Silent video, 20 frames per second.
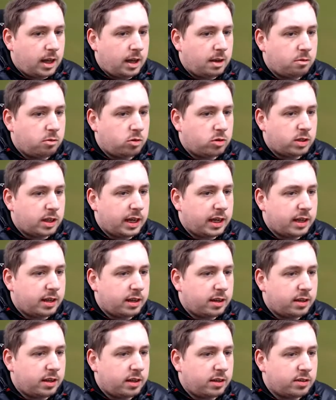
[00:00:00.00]
And we'll take
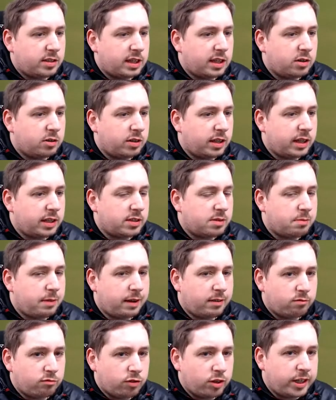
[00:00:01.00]
a single there. There's a
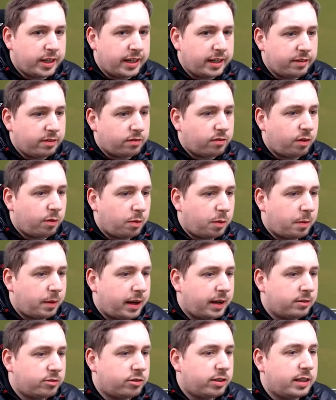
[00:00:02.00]
man running in from the
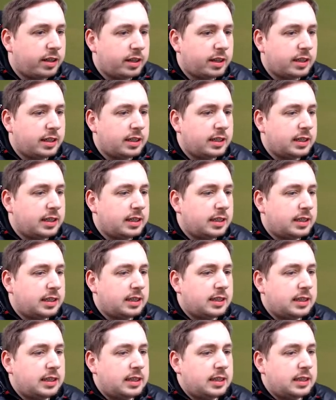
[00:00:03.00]
boundary.
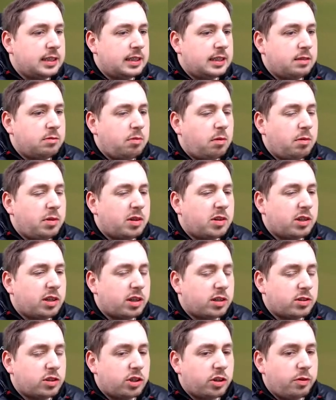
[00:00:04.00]
Probably could have
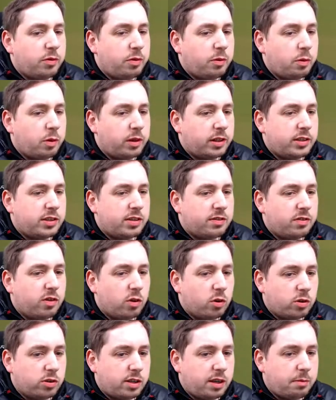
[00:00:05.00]
got 2 if we wanted to
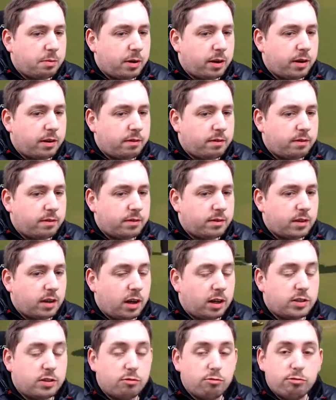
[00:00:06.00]
force it, but
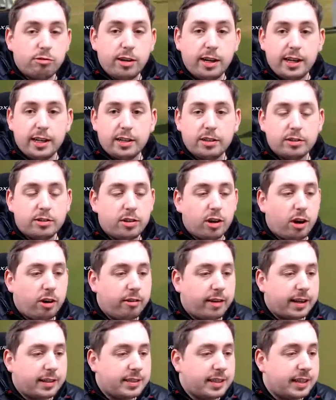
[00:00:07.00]
that's a really good
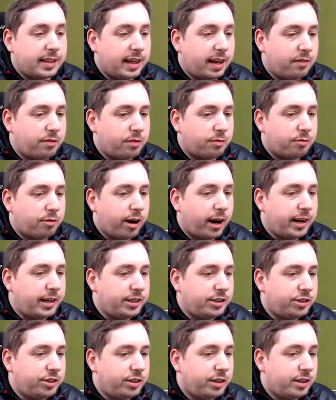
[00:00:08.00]
direct hit there from
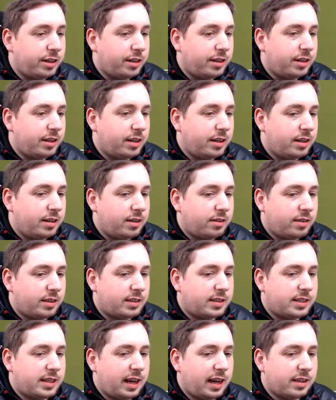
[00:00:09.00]
range.
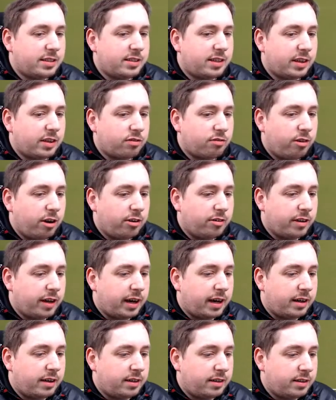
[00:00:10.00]
Fantastic throw,
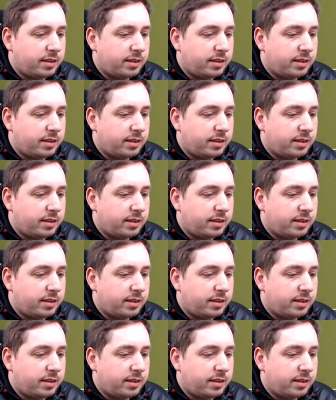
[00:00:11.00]
that.